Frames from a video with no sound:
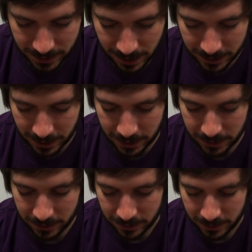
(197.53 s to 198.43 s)
Yet
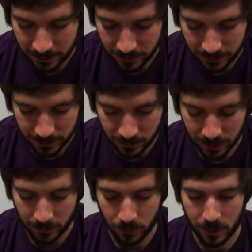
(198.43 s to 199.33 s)
again,
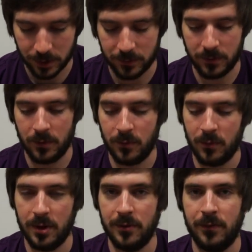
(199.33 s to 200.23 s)
what a wonderful,
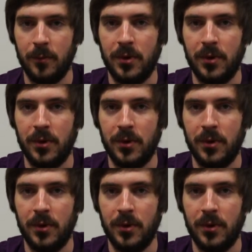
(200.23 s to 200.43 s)
wonderful